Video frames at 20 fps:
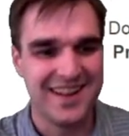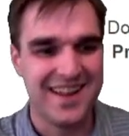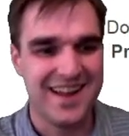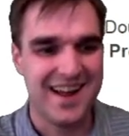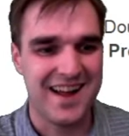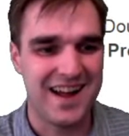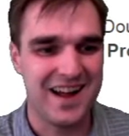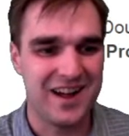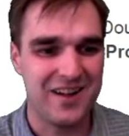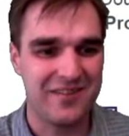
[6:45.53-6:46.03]

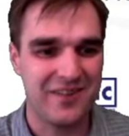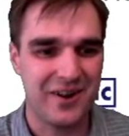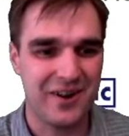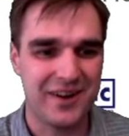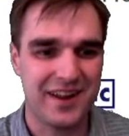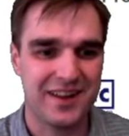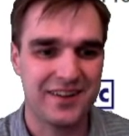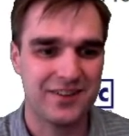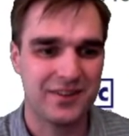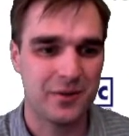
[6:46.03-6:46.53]

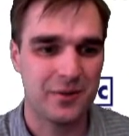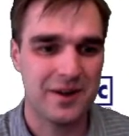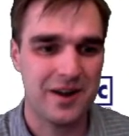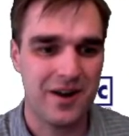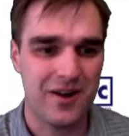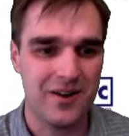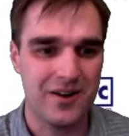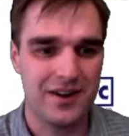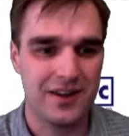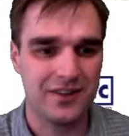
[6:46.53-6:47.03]
Okay, so we
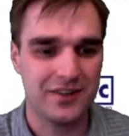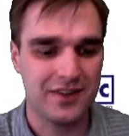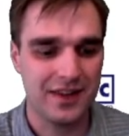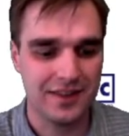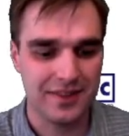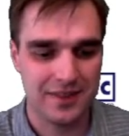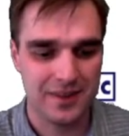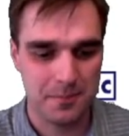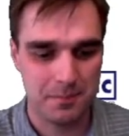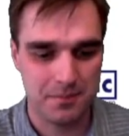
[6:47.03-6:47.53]
already
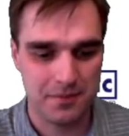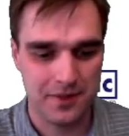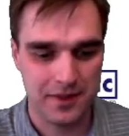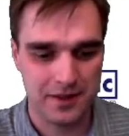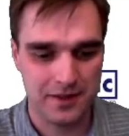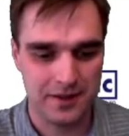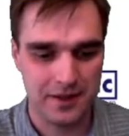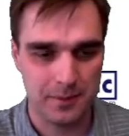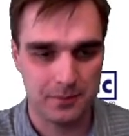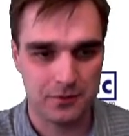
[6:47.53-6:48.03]
set the
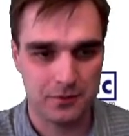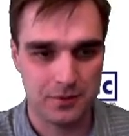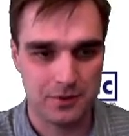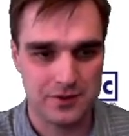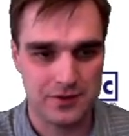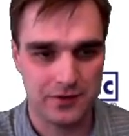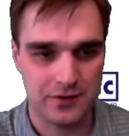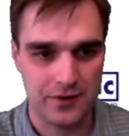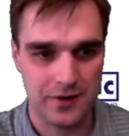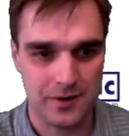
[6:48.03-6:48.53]
dip
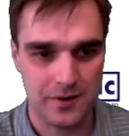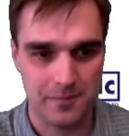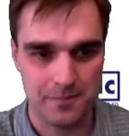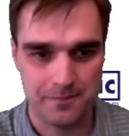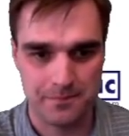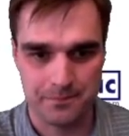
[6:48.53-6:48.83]
switches here.